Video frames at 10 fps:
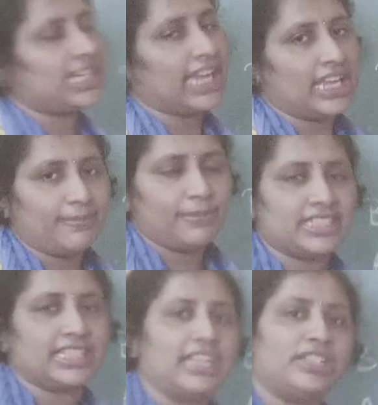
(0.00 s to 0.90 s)
helped
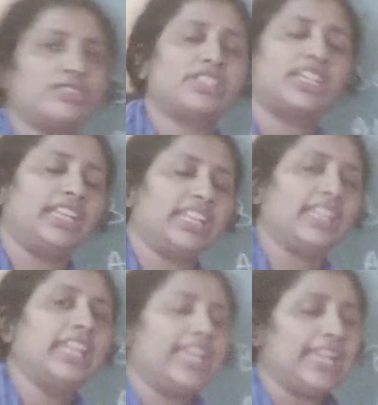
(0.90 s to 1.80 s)
cell to study
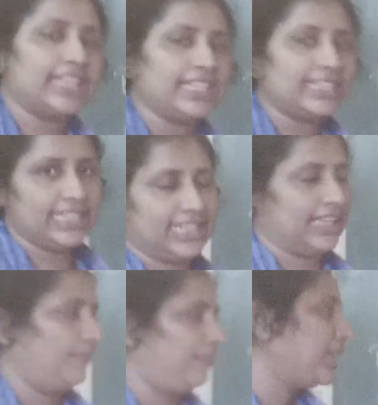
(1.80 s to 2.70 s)
in
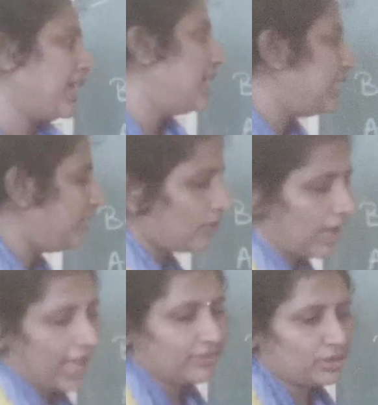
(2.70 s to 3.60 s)
detail. You
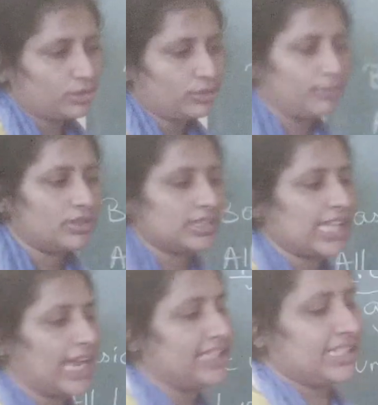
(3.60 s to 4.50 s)
have two more
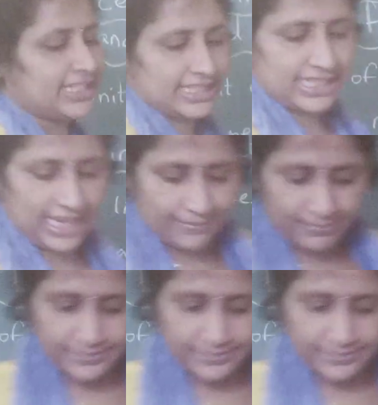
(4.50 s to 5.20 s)
scientists named